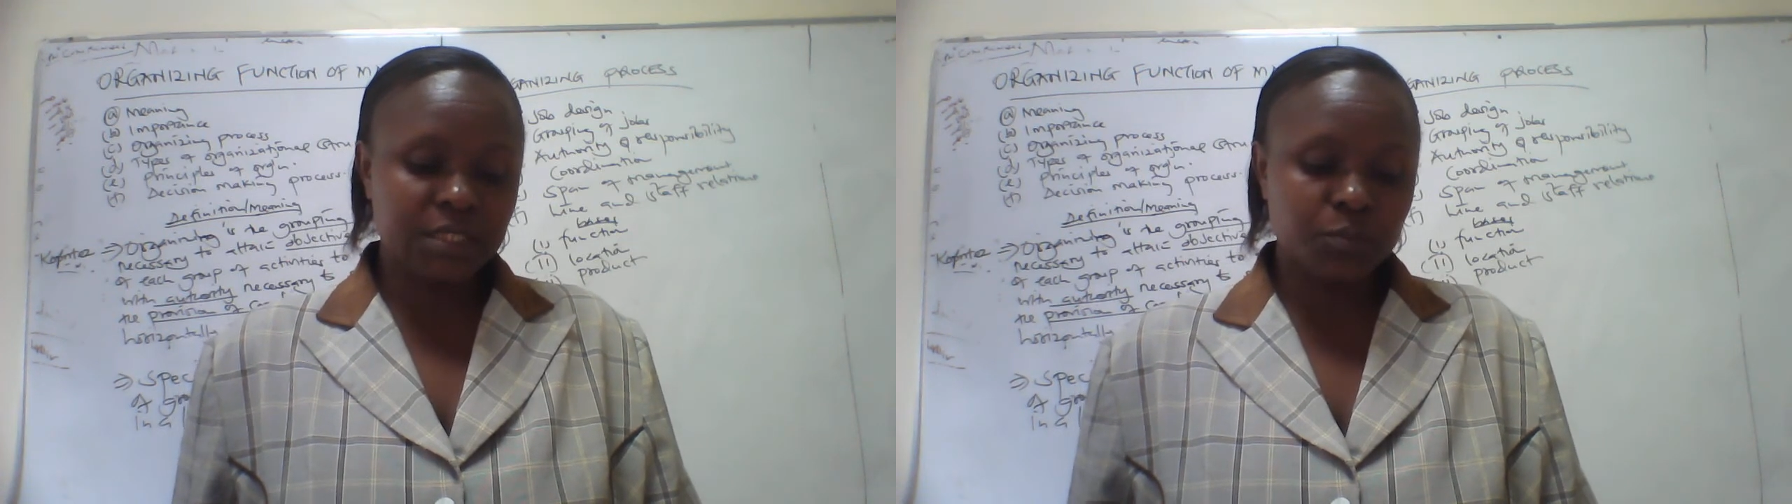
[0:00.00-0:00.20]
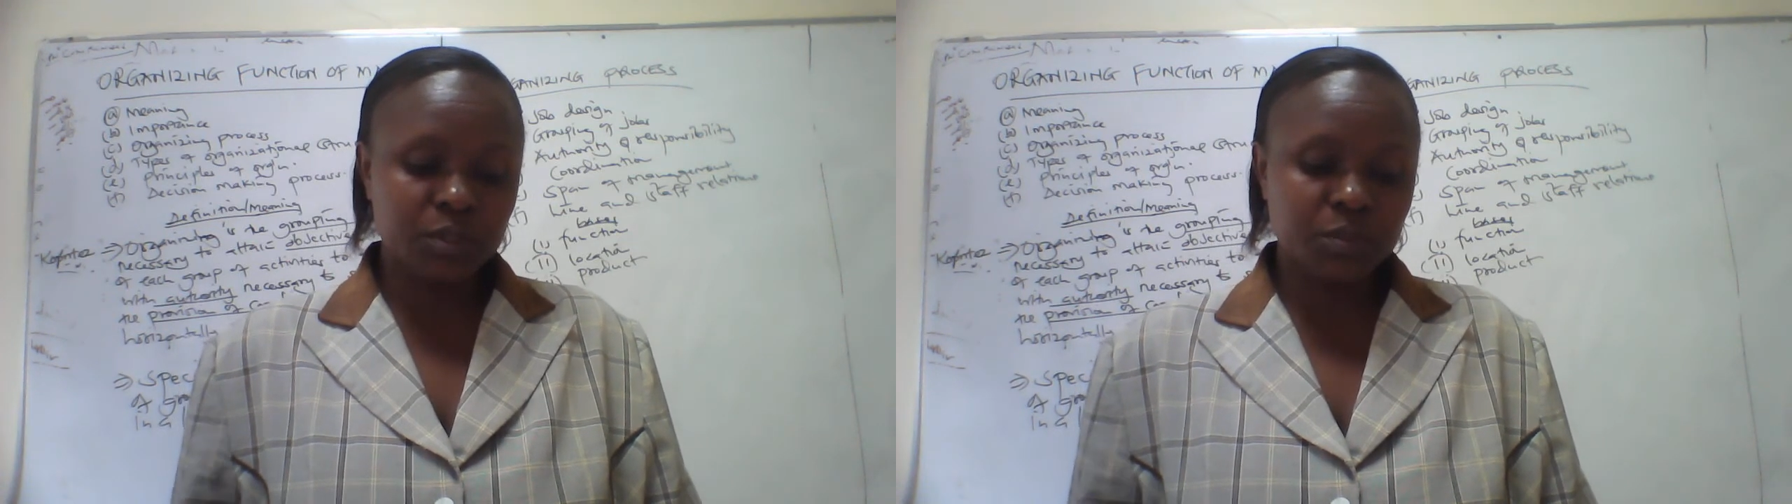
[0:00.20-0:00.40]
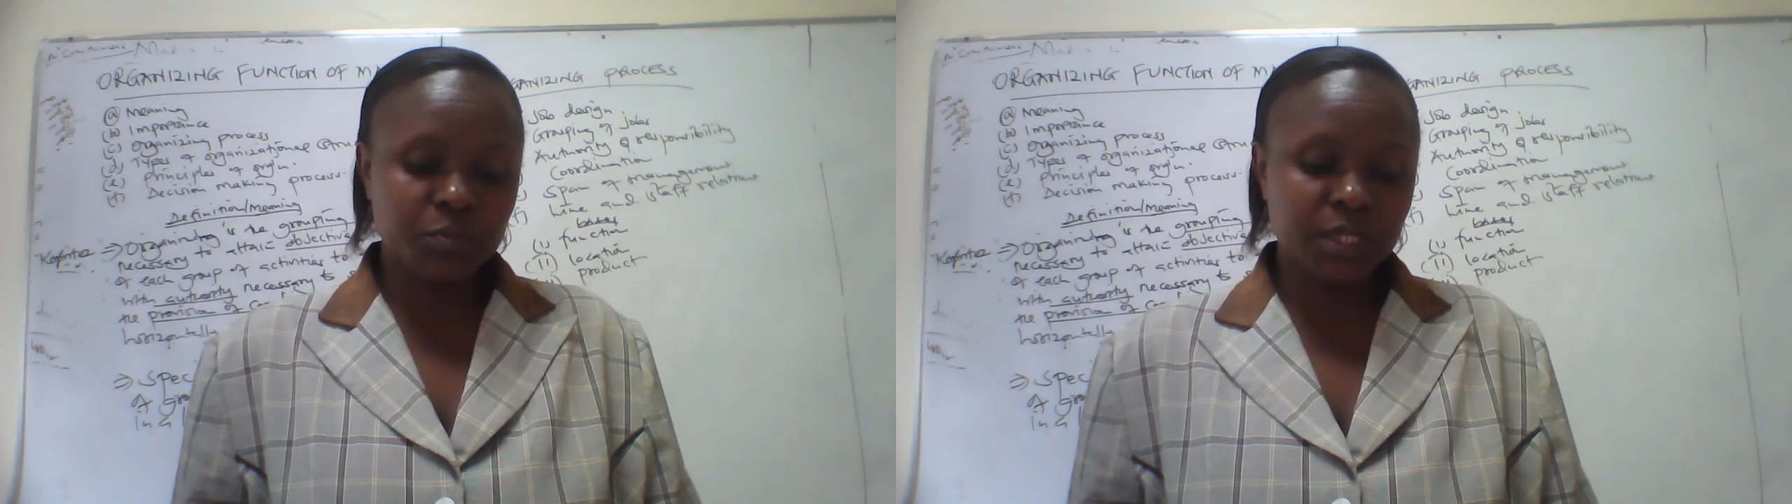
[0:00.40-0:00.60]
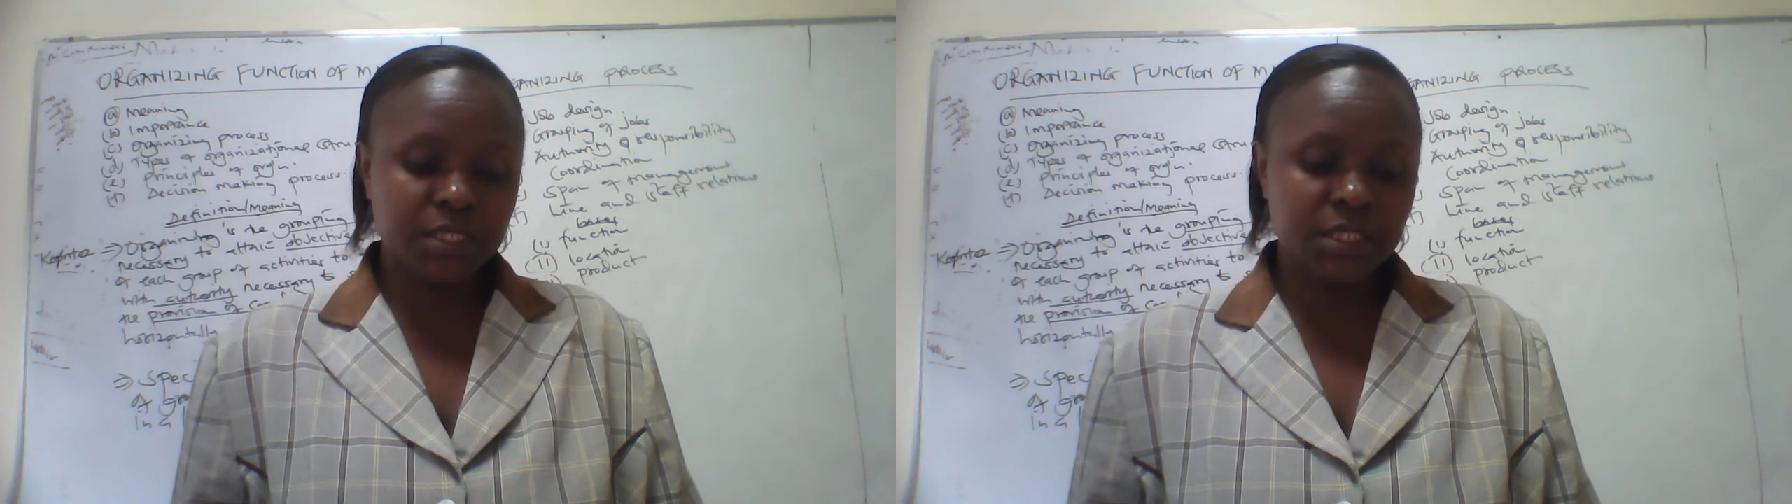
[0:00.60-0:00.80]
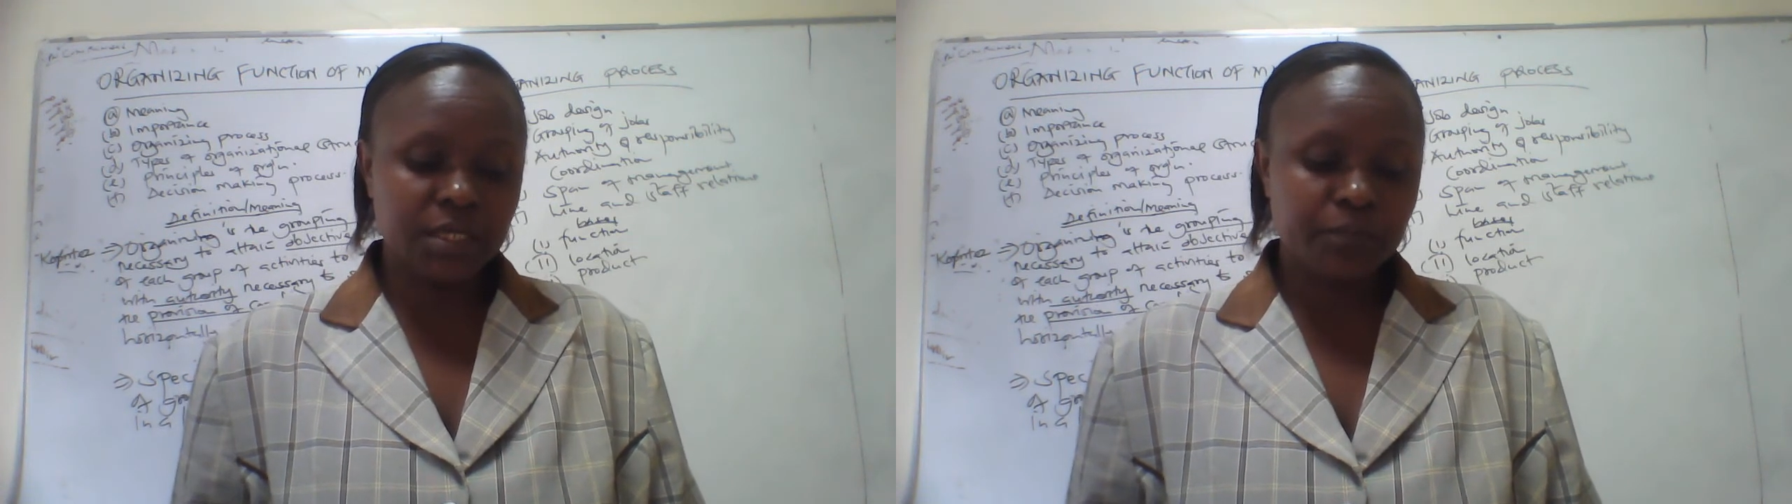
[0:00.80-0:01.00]

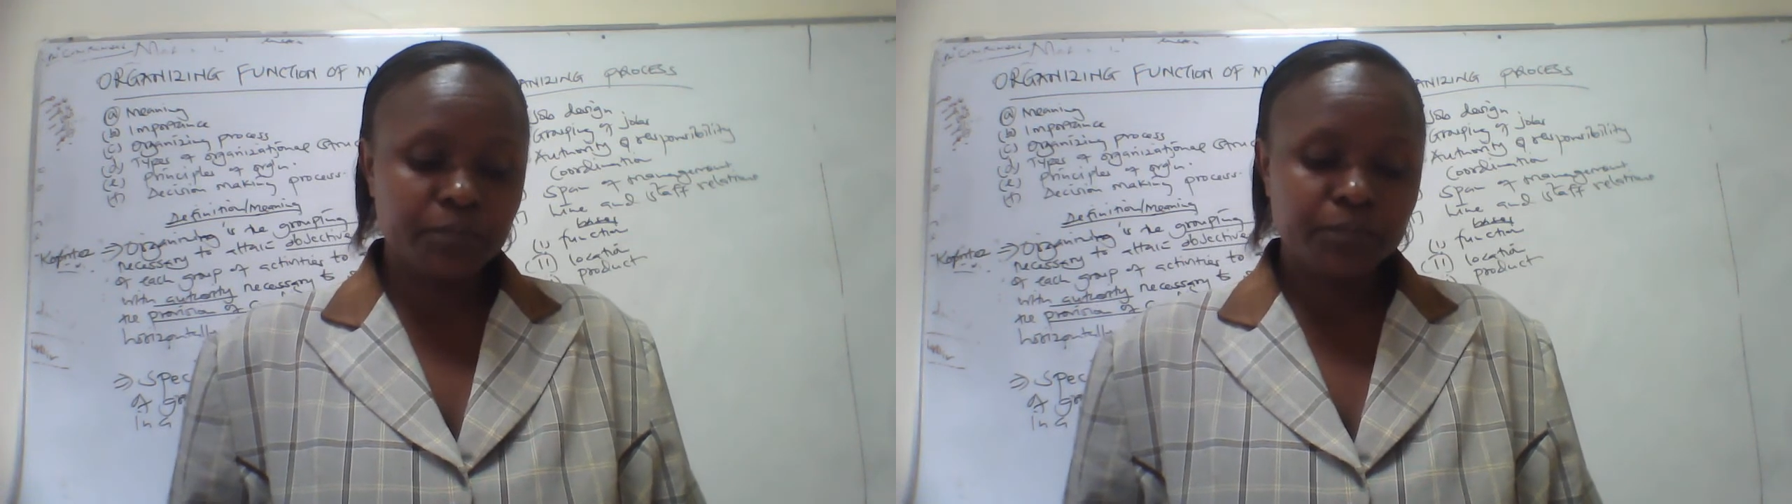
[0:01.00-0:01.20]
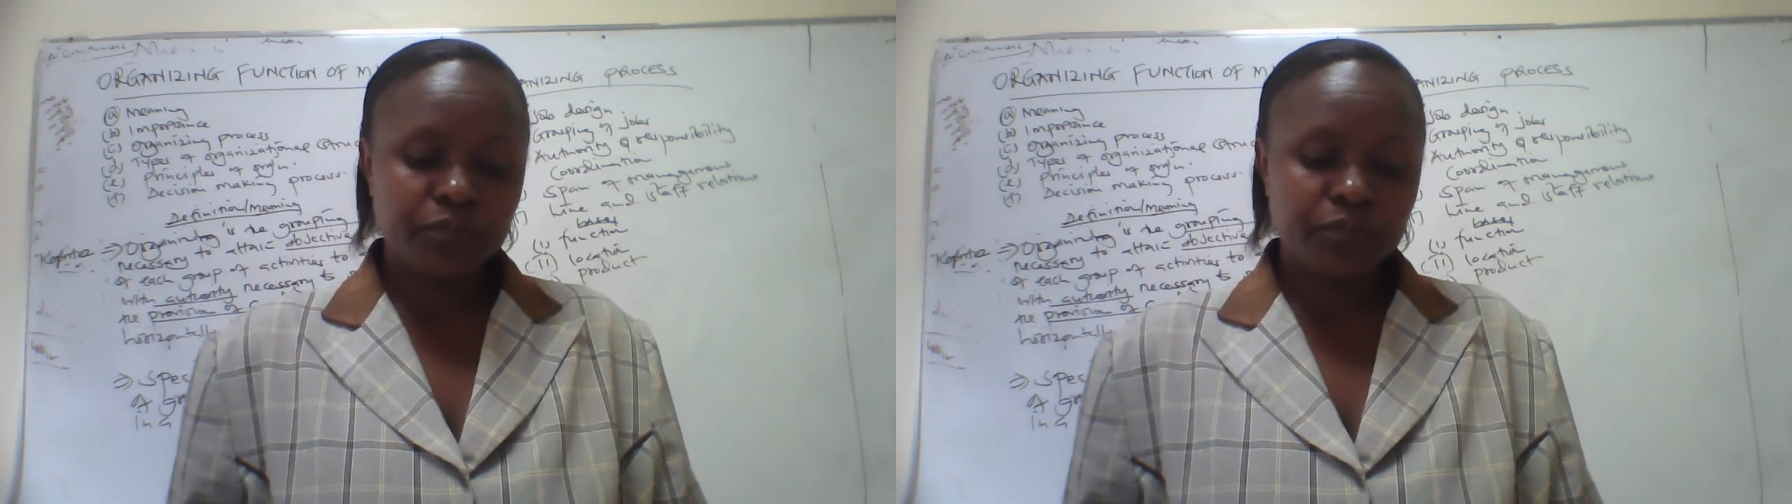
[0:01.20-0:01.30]
responsibility,